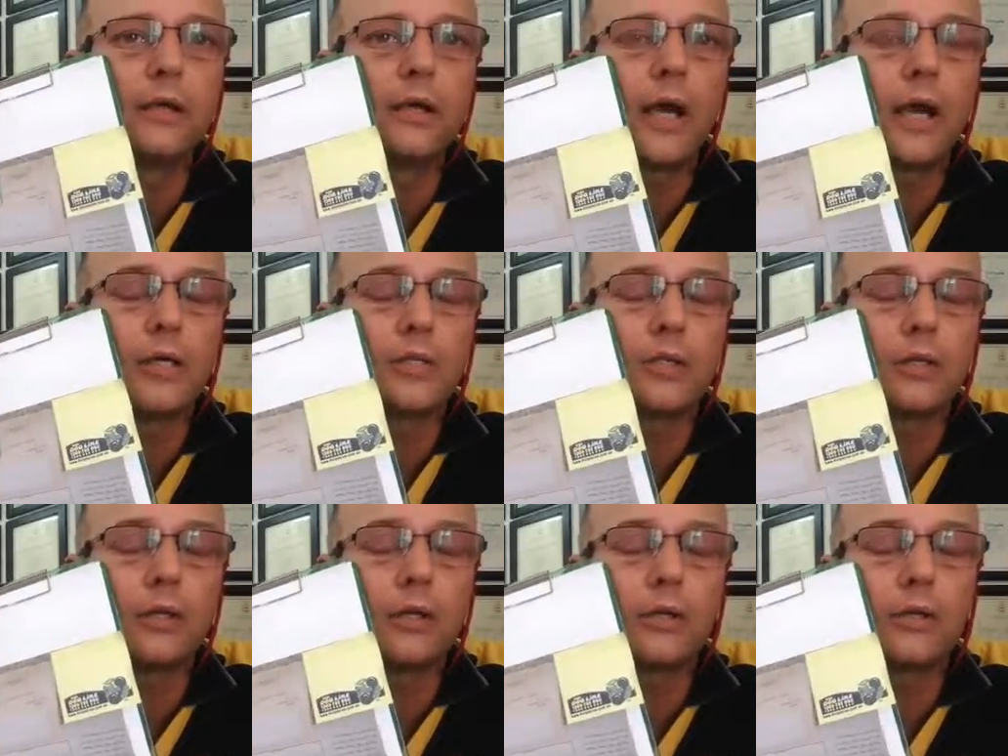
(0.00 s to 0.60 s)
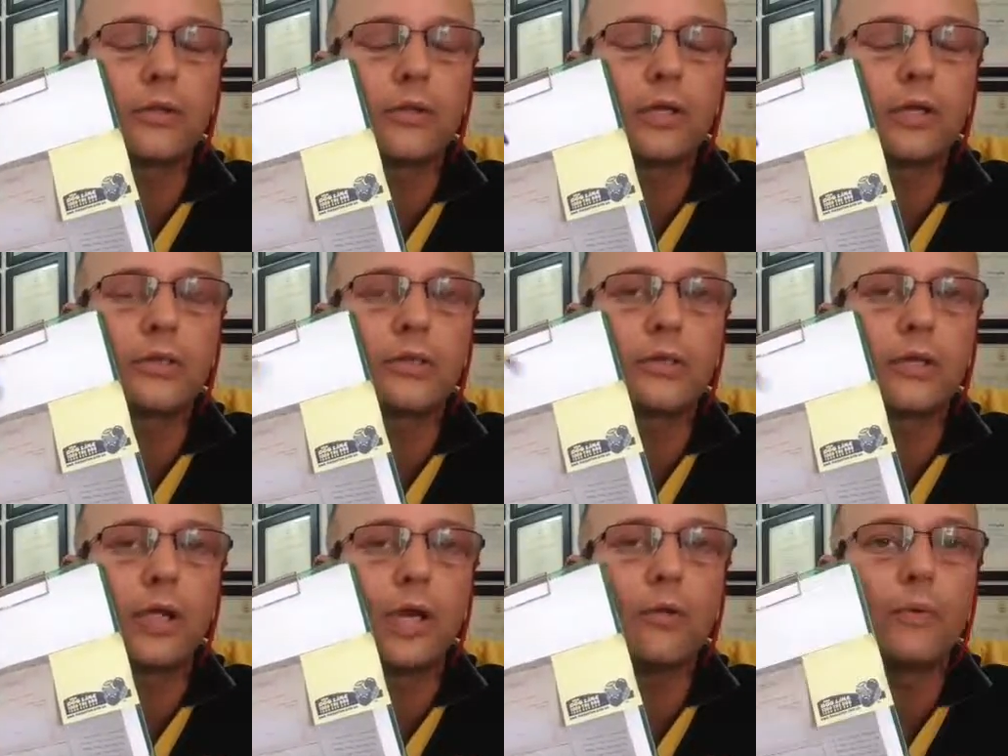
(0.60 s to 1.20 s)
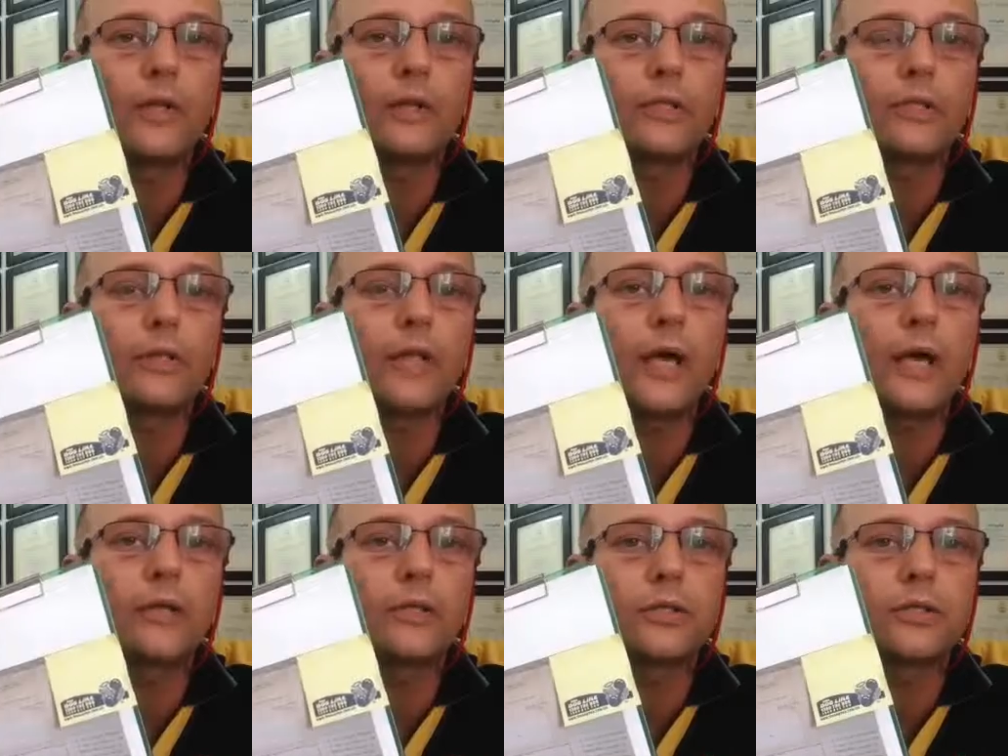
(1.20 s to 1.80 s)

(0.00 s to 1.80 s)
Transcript: as a lot of things that go into that.